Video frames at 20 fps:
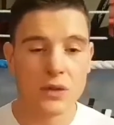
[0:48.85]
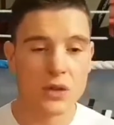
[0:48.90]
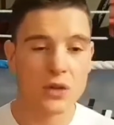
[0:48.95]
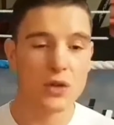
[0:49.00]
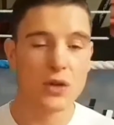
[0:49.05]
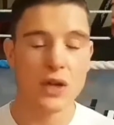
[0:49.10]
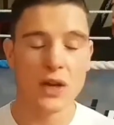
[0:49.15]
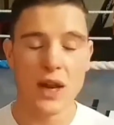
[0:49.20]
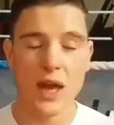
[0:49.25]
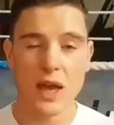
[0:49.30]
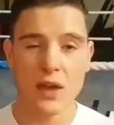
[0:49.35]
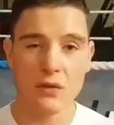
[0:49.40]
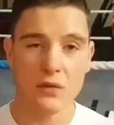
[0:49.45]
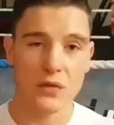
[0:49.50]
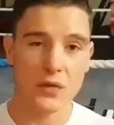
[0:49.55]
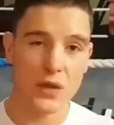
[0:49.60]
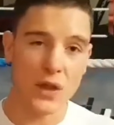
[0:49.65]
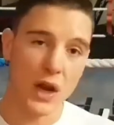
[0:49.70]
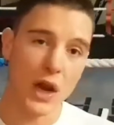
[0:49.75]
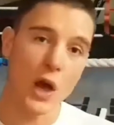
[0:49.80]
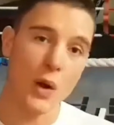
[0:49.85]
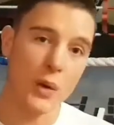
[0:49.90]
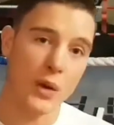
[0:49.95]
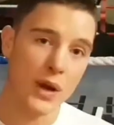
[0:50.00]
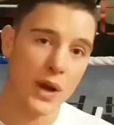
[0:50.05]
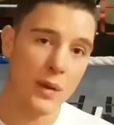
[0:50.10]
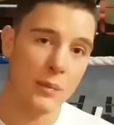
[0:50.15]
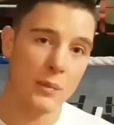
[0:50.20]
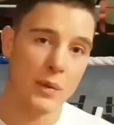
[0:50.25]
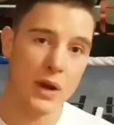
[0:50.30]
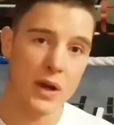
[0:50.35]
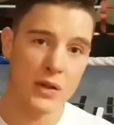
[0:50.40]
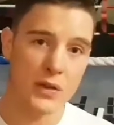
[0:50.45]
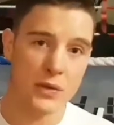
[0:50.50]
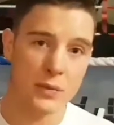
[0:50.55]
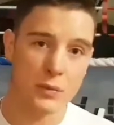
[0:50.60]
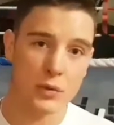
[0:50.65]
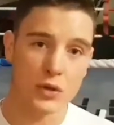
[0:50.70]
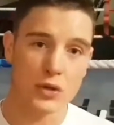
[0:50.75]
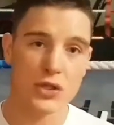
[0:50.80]
you can aim for the lower number,
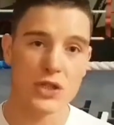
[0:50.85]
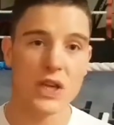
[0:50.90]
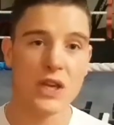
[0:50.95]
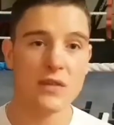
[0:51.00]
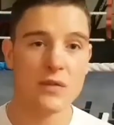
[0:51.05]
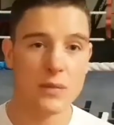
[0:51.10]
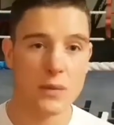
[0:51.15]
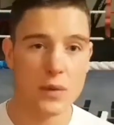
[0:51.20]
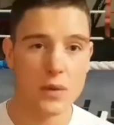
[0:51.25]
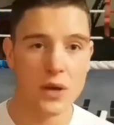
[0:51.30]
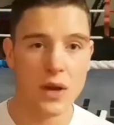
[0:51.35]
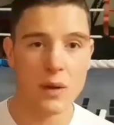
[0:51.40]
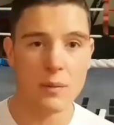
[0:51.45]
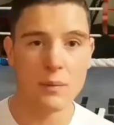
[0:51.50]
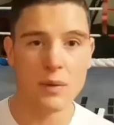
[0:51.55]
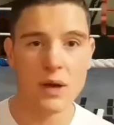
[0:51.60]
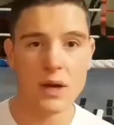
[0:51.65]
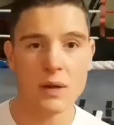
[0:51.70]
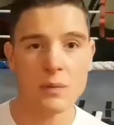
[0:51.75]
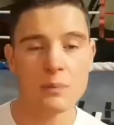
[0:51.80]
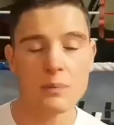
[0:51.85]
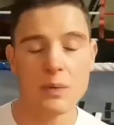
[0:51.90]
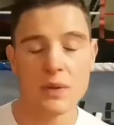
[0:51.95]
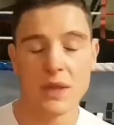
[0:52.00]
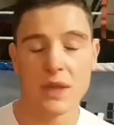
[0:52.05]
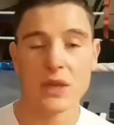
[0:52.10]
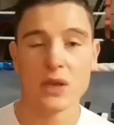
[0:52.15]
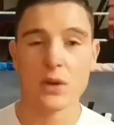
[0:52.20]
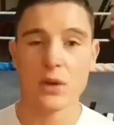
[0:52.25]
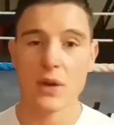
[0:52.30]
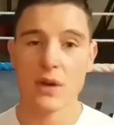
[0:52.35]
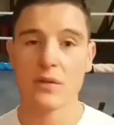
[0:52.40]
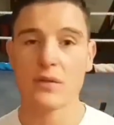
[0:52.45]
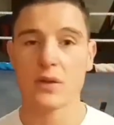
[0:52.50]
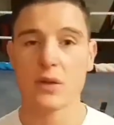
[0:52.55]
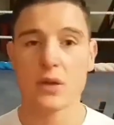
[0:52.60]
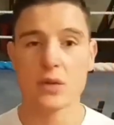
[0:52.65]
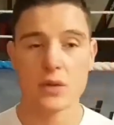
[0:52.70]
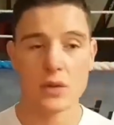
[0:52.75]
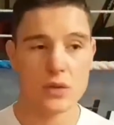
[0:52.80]
the more achievable number, but then you, have,
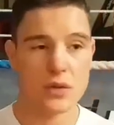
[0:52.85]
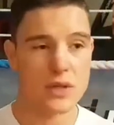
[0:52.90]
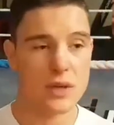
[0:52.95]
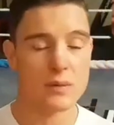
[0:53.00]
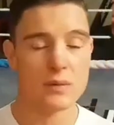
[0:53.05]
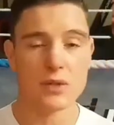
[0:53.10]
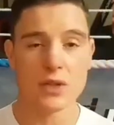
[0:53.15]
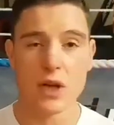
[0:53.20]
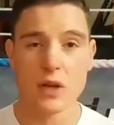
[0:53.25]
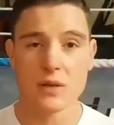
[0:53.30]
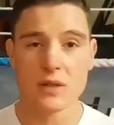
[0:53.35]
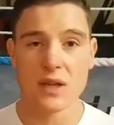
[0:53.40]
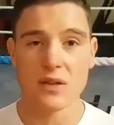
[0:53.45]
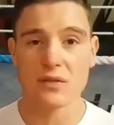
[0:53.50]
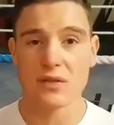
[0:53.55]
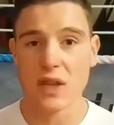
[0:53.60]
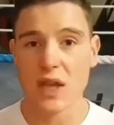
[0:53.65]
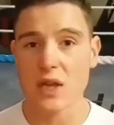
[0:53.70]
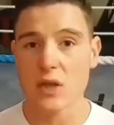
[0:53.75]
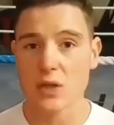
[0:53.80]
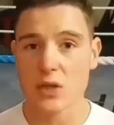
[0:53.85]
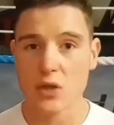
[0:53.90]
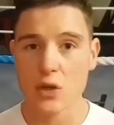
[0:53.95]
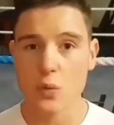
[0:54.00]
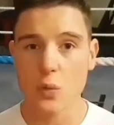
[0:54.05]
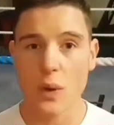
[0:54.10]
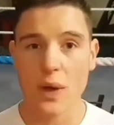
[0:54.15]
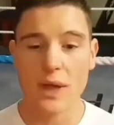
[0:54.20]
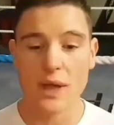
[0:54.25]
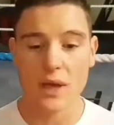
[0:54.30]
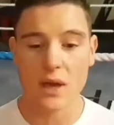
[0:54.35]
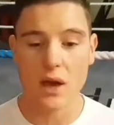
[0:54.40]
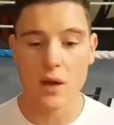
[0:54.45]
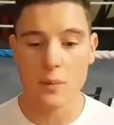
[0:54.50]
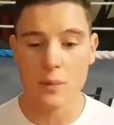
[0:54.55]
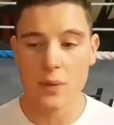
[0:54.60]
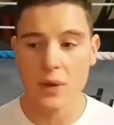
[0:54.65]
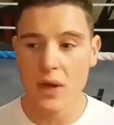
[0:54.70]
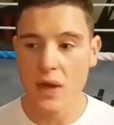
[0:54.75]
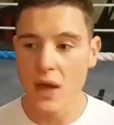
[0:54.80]
you sometimes have days when you wake
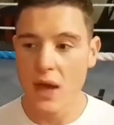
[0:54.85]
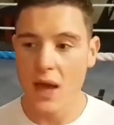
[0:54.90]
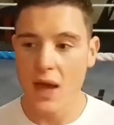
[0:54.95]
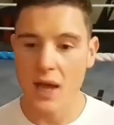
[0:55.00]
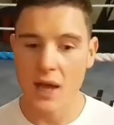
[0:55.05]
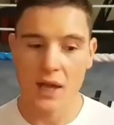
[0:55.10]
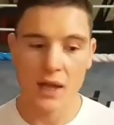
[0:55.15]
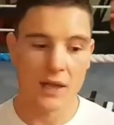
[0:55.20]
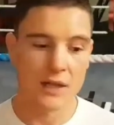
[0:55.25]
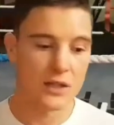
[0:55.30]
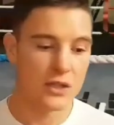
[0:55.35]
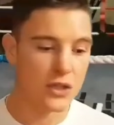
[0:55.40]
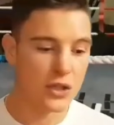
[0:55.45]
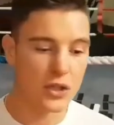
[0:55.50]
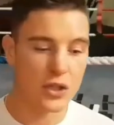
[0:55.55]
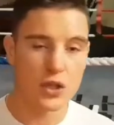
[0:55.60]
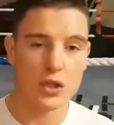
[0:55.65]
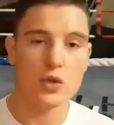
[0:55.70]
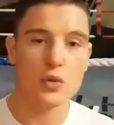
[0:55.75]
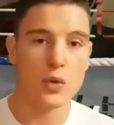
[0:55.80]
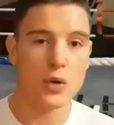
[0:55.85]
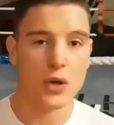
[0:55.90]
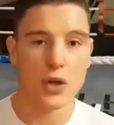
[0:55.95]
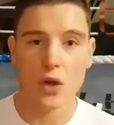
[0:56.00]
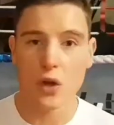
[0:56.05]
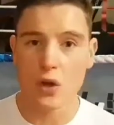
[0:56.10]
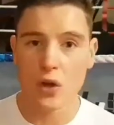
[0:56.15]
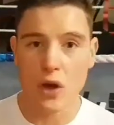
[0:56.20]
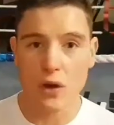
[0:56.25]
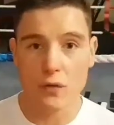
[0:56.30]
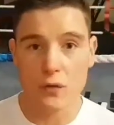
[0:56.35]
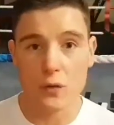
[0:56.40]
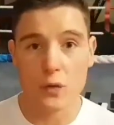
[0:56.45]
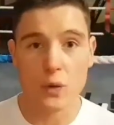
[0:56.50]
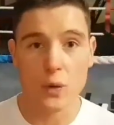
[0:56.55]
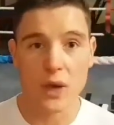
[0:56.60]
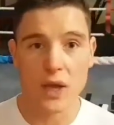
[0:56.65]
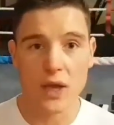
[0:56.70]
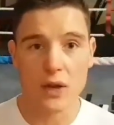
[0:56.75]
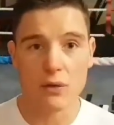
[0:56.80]
up and you just want to go like
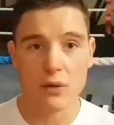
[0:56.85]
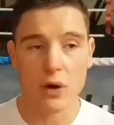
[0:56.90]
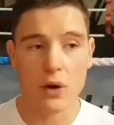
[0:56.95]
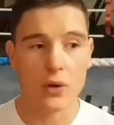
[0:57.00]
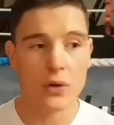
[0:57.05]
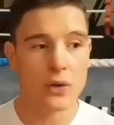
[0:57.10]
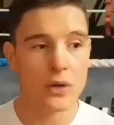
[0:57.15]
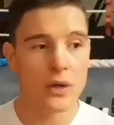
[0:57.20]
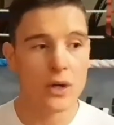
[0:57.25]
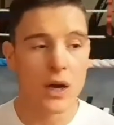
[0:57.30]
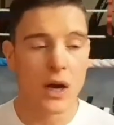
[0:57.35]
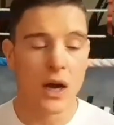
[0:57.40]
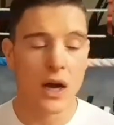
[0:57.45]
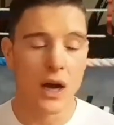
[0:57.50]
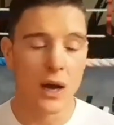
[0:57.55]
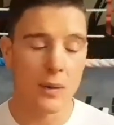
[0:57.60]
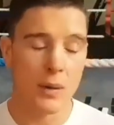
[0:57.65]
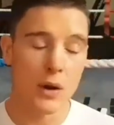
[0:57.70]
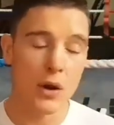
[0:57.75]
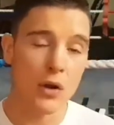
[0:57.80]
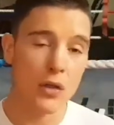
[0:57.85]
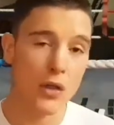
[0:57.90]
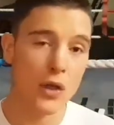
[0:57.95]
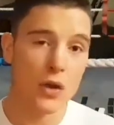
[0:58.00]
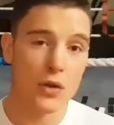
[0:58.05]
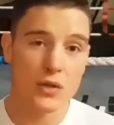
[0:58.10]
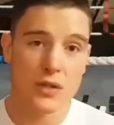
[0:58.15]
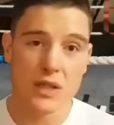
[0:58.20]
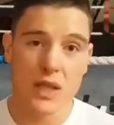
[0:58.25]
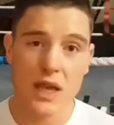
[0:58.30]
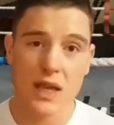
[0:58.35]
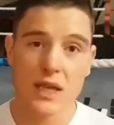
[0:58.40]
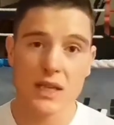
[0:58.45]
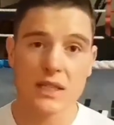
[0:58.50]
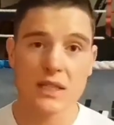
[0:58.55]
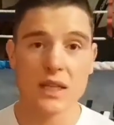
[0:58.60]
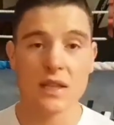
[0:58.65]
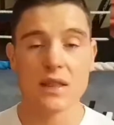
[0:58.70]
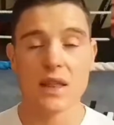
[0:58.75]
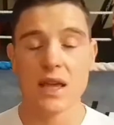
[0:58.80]
full hero and on those
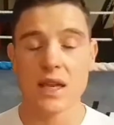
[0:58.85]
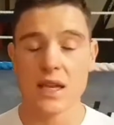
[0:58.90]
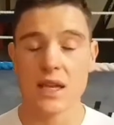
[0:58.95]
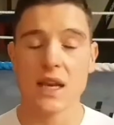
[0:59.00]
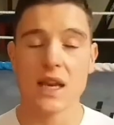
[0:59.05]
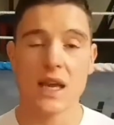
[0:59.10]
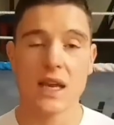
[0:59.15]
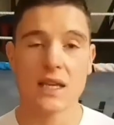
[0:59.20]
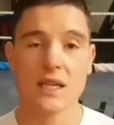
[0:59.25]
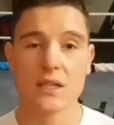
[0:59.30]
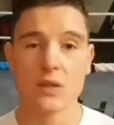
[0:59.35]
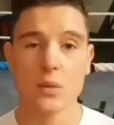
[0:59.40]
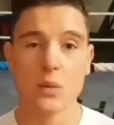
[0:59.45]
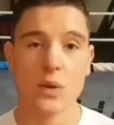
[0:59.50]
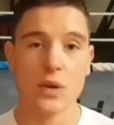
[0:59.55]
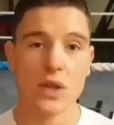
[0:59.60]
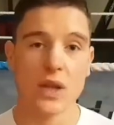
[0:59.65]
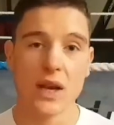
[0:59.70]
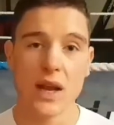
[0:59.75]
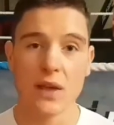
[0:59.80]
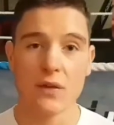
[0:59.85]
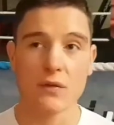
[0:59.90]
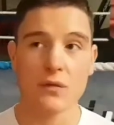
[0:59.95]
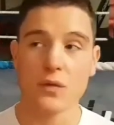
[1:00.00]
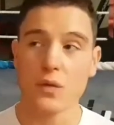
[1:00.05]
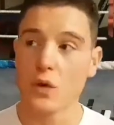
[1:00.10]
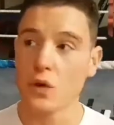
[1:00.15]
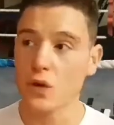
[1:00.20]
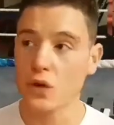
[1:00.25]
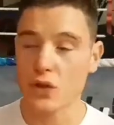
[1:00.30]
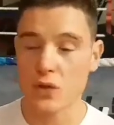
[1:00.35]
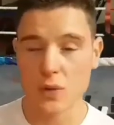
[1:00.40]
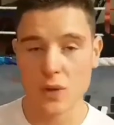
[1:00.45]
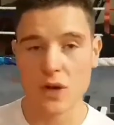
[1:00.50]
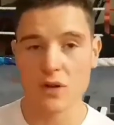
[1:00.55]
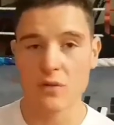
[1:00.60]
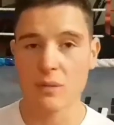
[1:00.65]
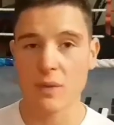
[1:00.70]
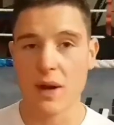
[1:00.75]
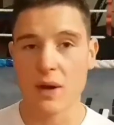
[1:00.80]
days, they're the days when you're aiming for the
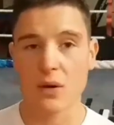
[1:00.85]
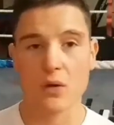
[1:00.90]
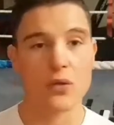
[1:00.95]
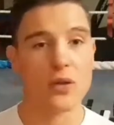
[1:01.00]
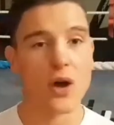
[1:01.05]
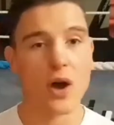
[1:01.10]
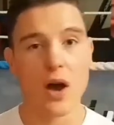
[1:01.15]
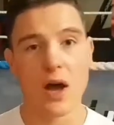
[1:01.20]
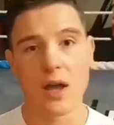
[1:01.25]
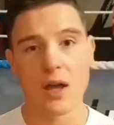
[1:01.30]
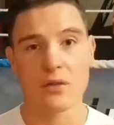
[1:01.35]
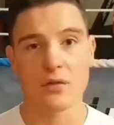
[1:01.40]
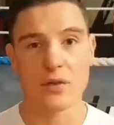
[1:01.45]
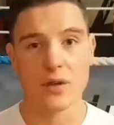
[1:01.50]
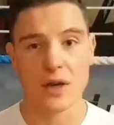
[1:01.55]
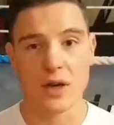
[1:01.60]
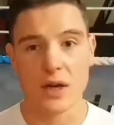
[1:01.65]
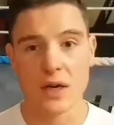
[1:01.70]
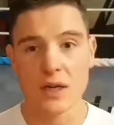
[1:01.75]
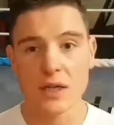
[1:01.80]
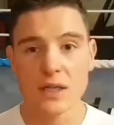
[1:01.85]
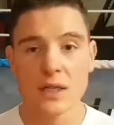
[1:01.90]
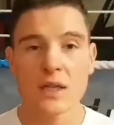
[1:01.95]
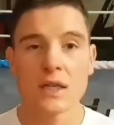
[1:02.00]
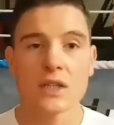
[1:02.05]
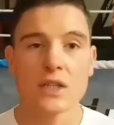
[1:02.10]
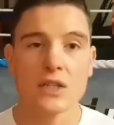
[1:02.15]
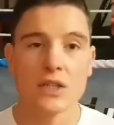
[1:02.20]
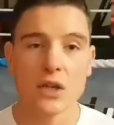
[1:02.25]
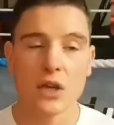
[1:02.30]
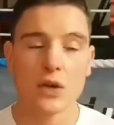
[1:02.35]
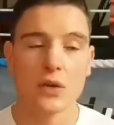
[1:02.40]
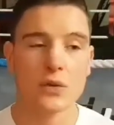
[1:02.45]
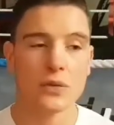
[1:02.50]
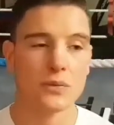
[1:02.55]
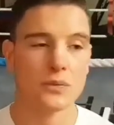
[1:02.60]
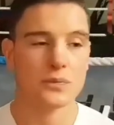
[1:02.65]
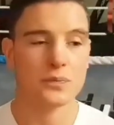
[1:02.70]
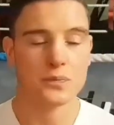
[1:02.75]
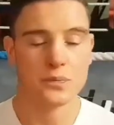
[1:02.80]
£12 or the higher figure.
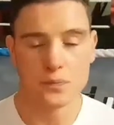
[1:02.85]
So